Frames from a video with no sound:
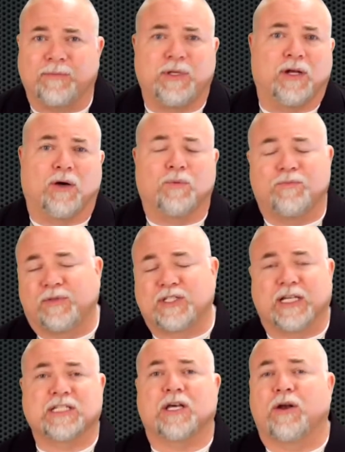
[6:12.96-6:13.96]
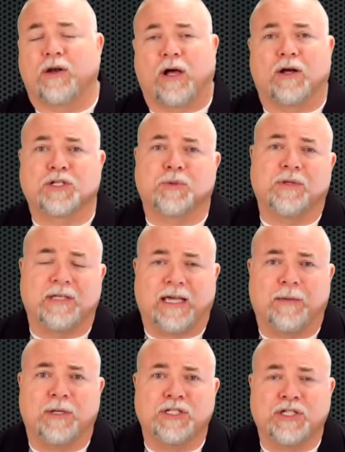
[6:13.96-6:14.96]
you know, $600 with the
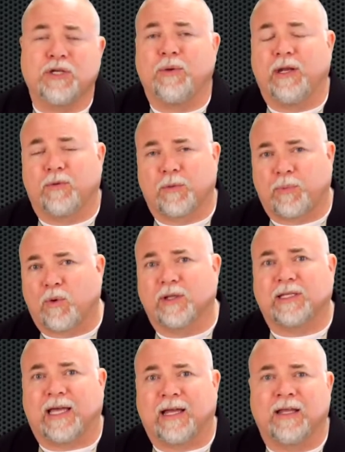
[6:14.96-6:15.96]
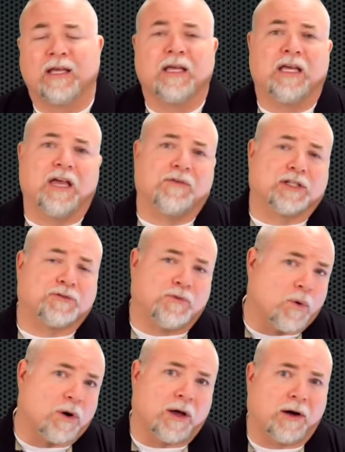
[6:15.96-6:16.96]
damage, you need to report that. If it's
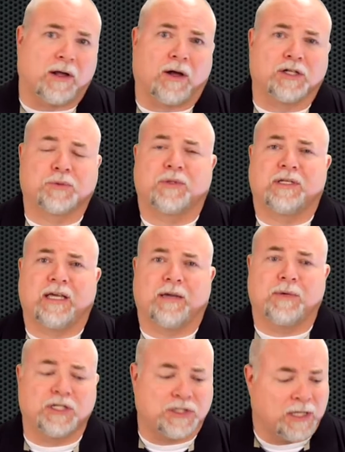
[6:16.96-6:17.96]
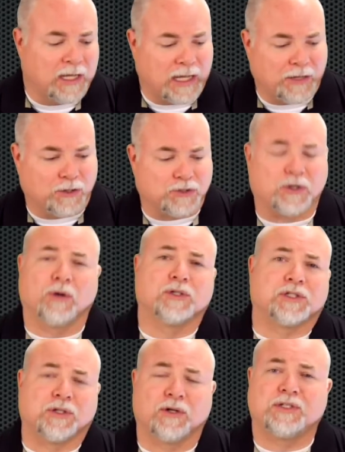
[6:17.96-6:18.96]
$400 with the damage and your
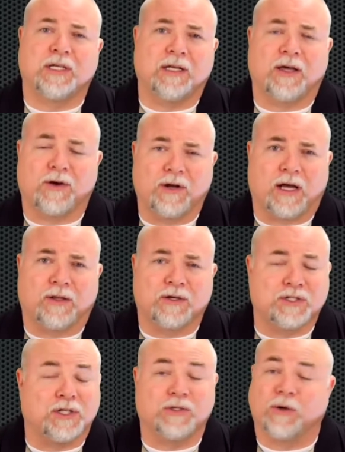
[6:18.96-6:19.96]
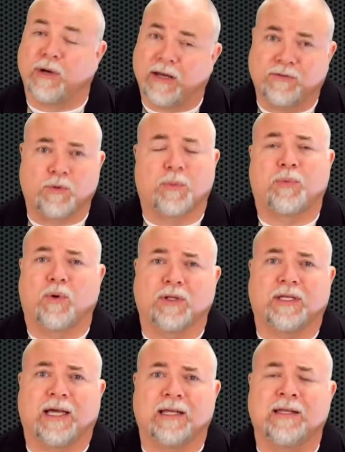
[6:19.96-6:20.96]
drone's $1,300, you don't have to
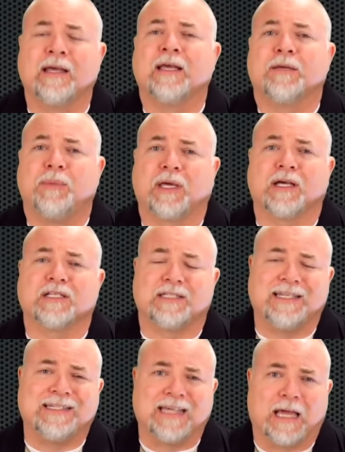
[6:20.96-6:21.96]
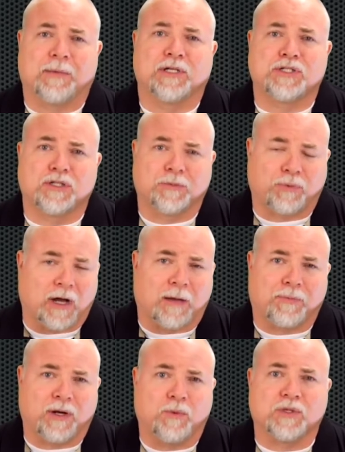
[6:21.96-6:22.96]
report that, because the damage to the
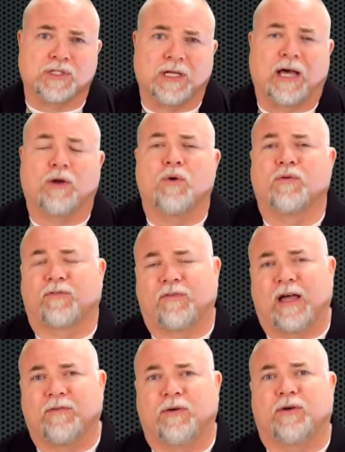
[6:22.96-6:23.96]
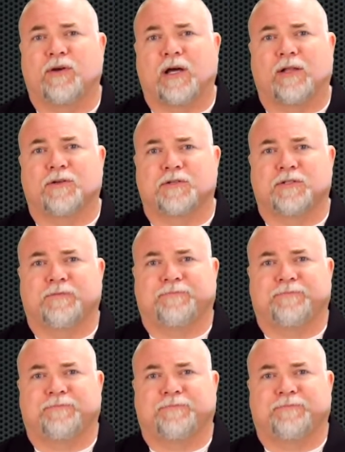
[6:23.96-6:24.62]
property was not over $500.